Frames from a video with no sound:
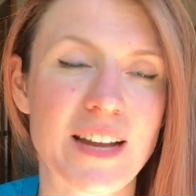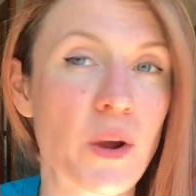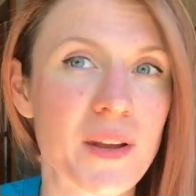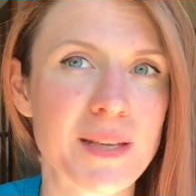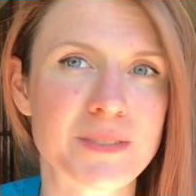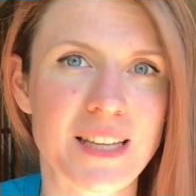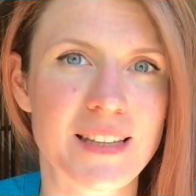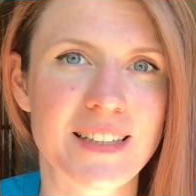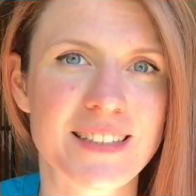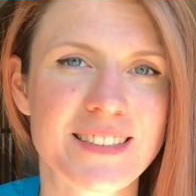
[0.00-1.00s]
I know I keep
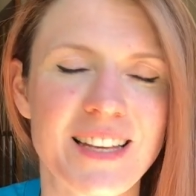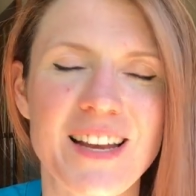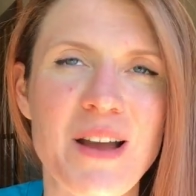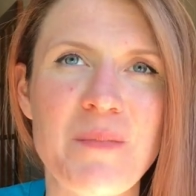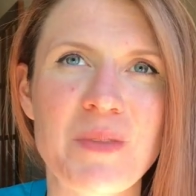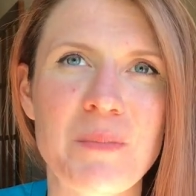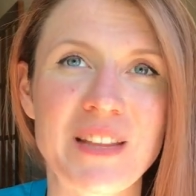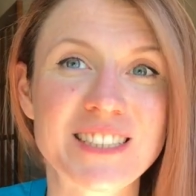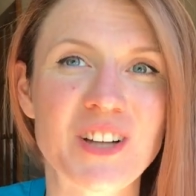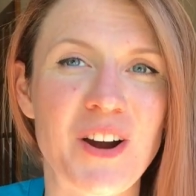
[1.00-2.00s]
saying this,
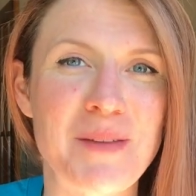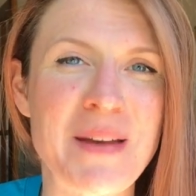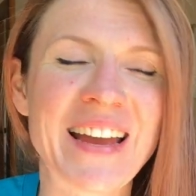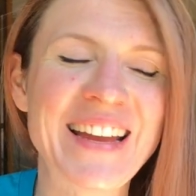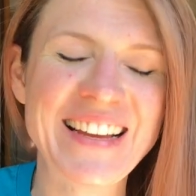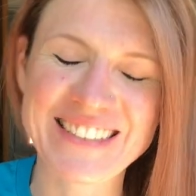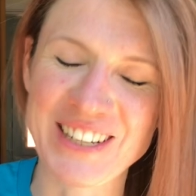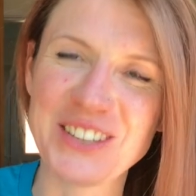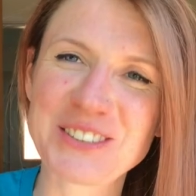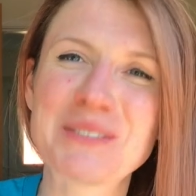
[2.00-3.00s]
but this time it's
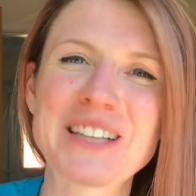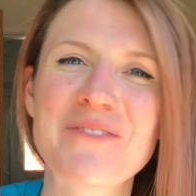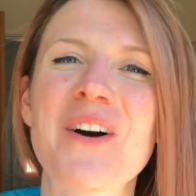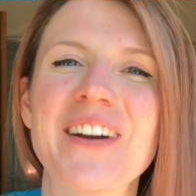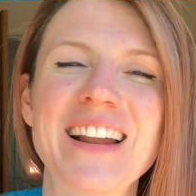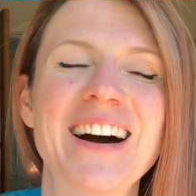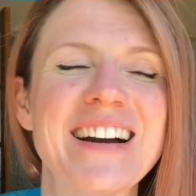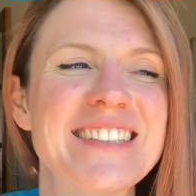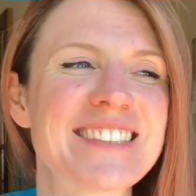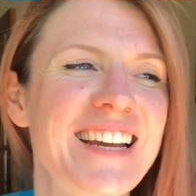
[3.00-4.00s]
100%
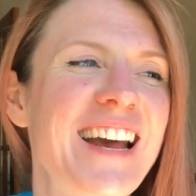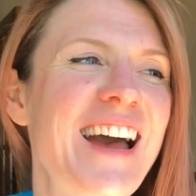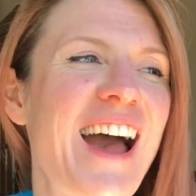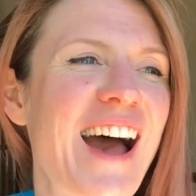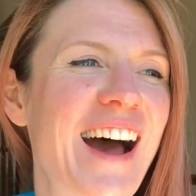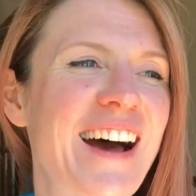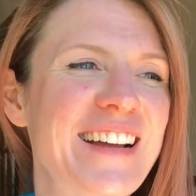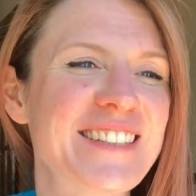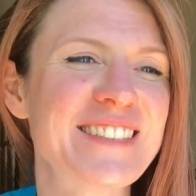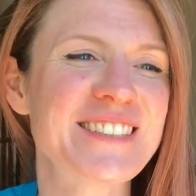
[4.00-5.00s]
finalised,
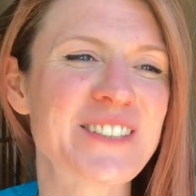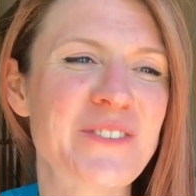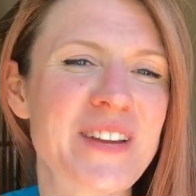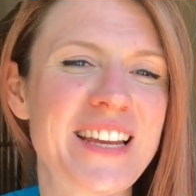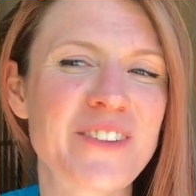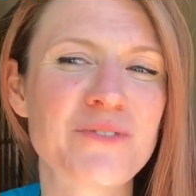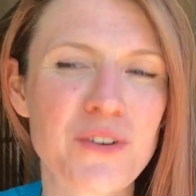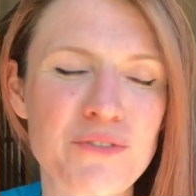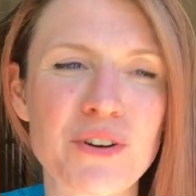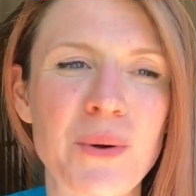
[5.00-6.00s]
and we can
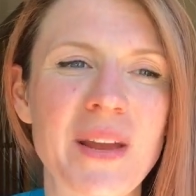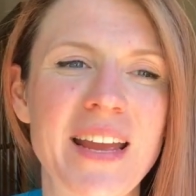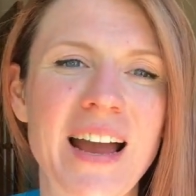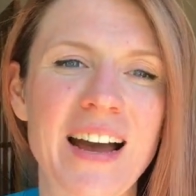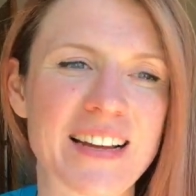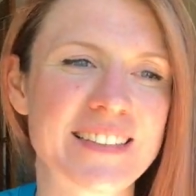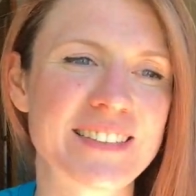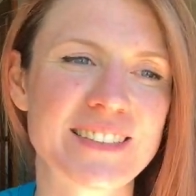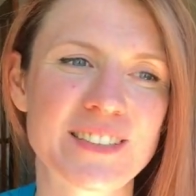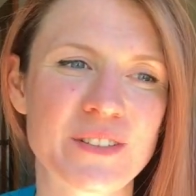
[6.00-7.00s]
run through it
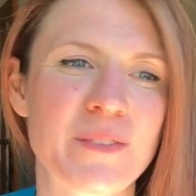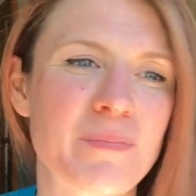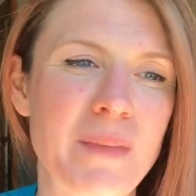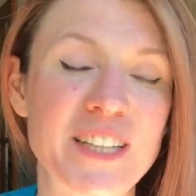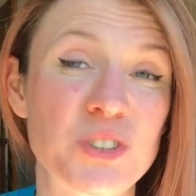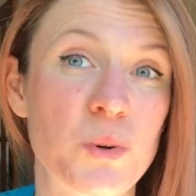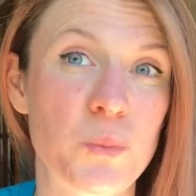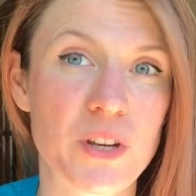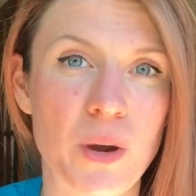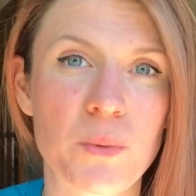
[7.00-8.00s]
and make sure
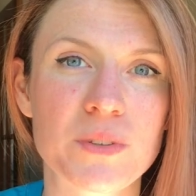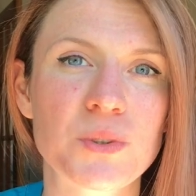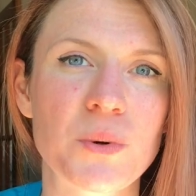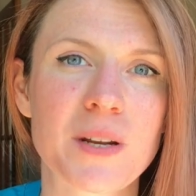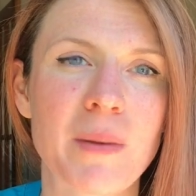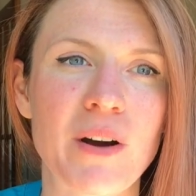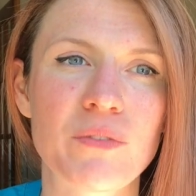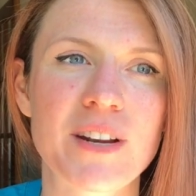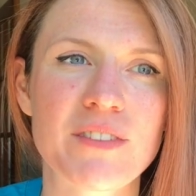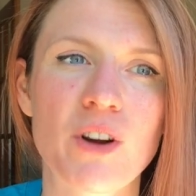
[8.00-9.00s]
we know what we're talking about,
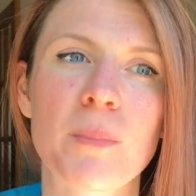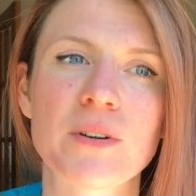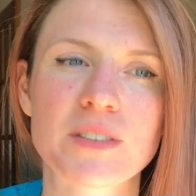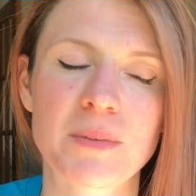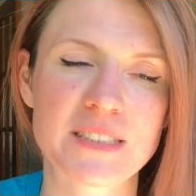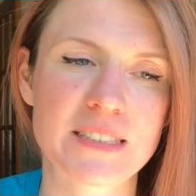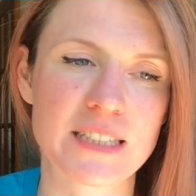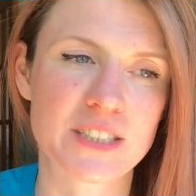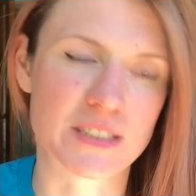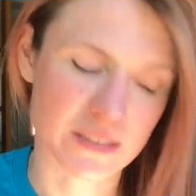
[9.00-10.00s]
ready for our poster
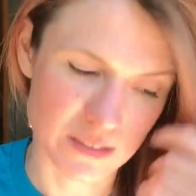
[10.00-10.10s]
presentation.